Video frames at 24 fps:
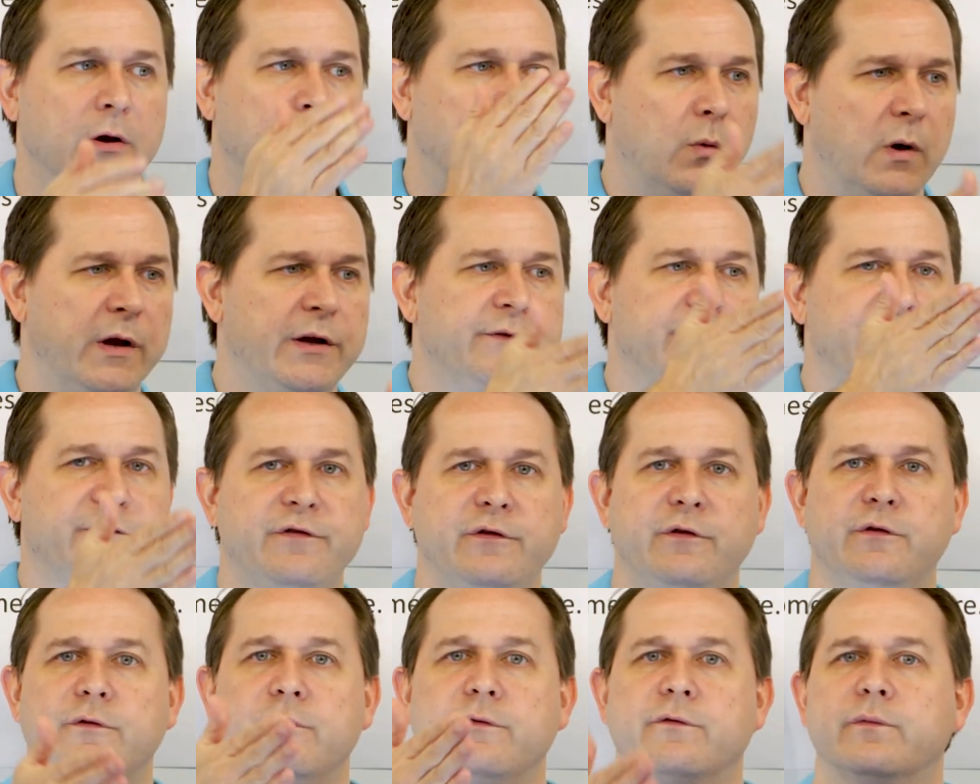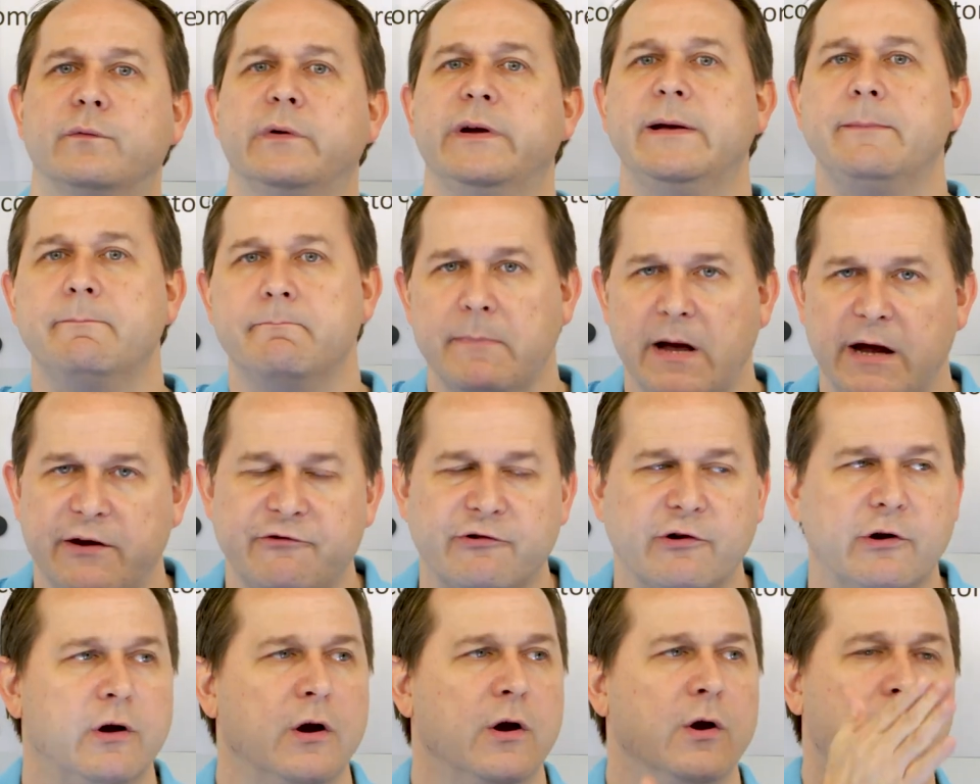1, 2, 3,
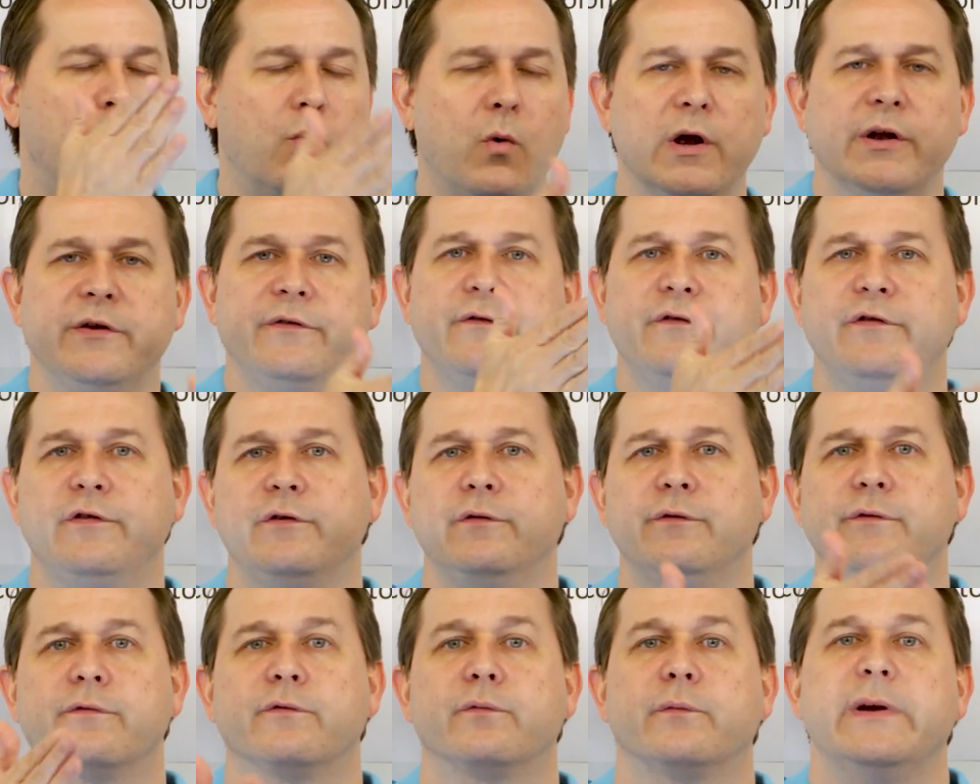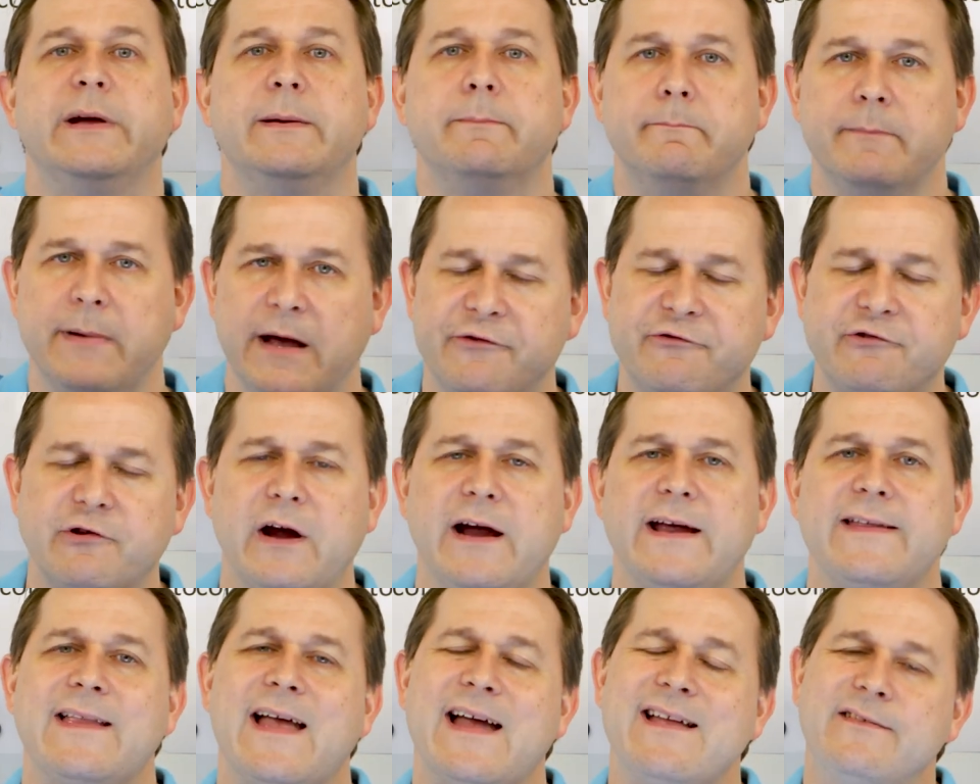measure. 1, 2, 3, measure.
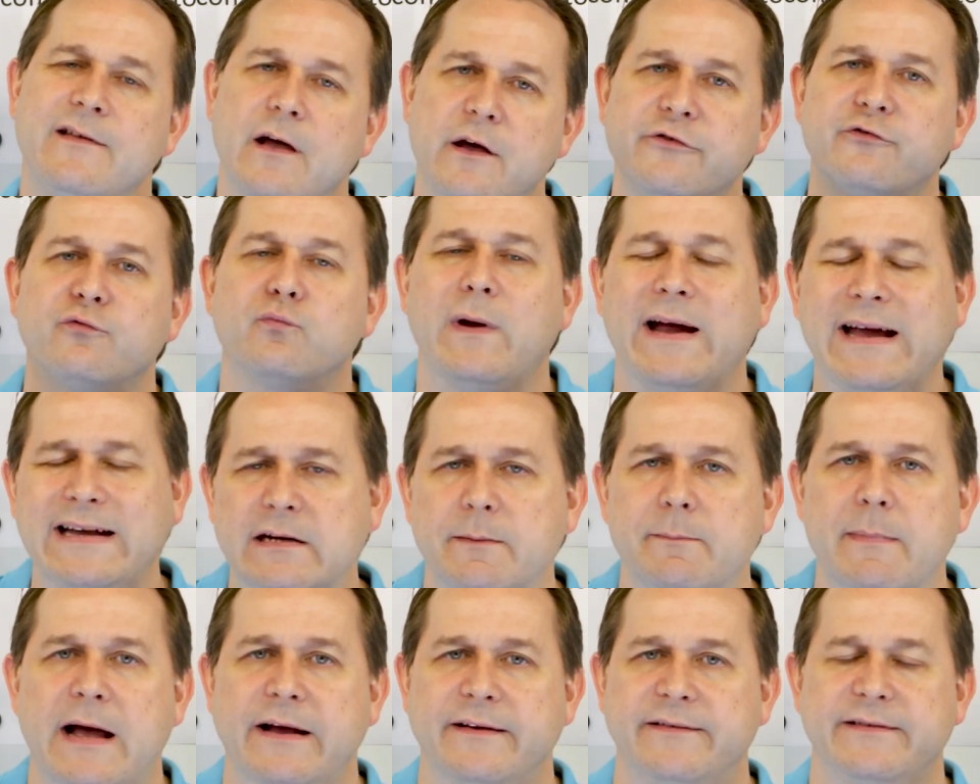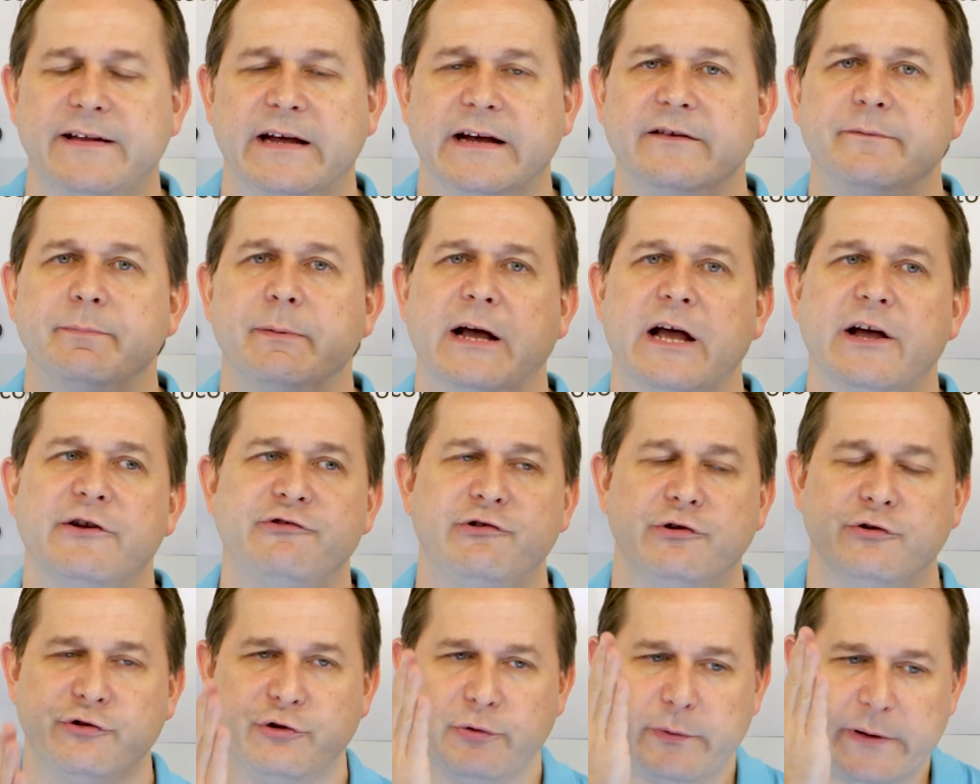And that does randomize things
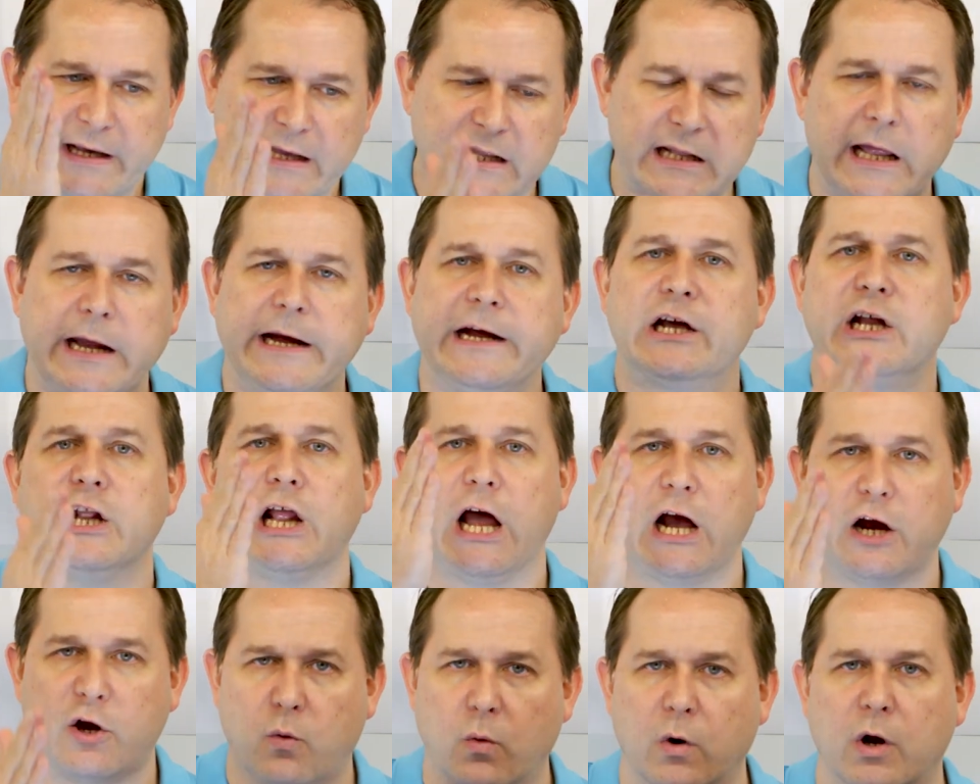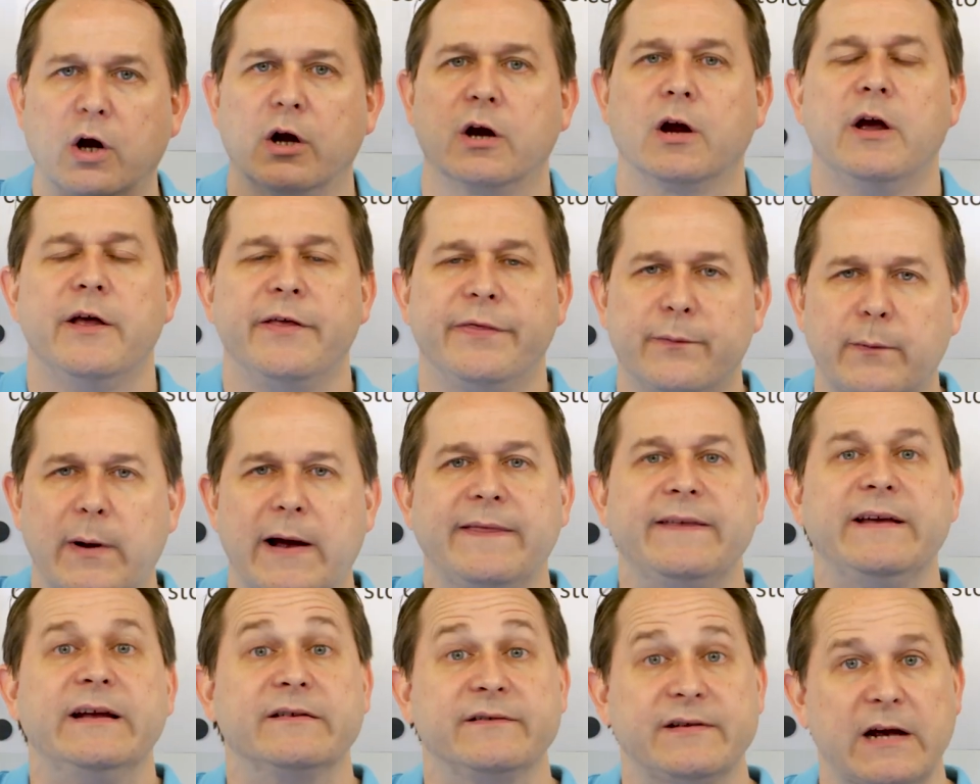because you're doing it like clockwork
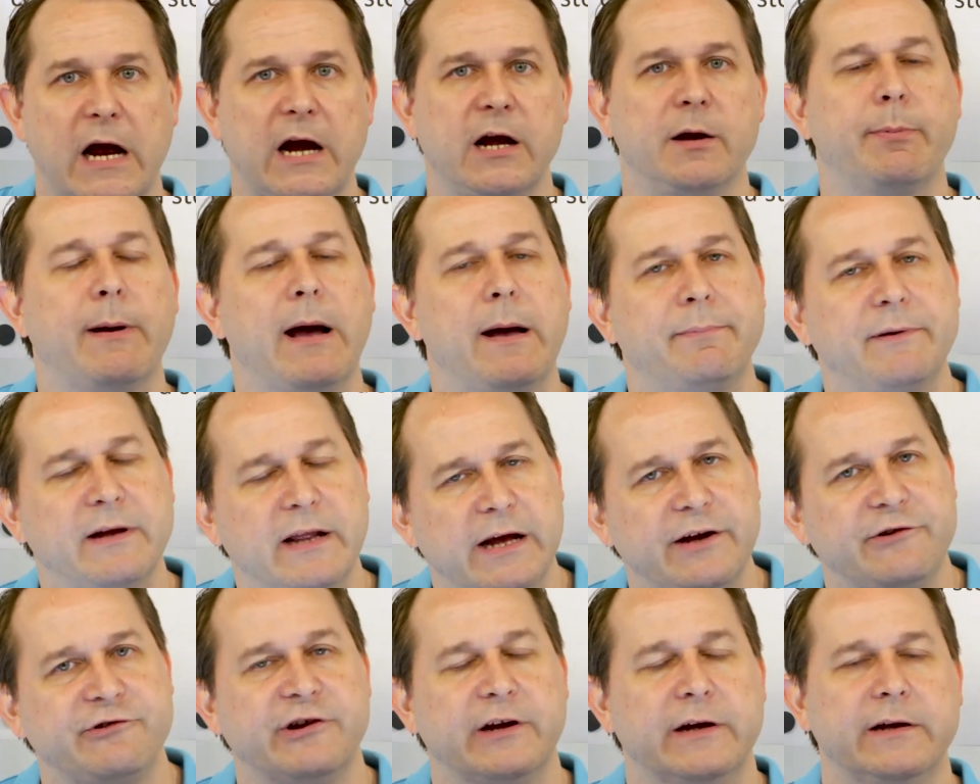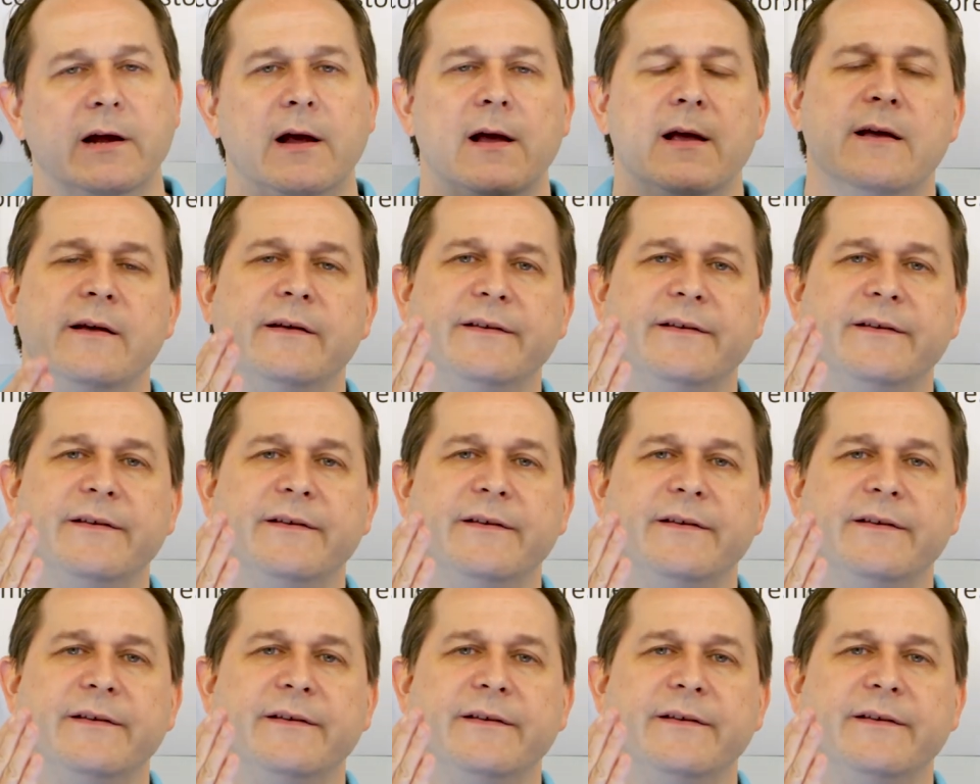throughout the entire population.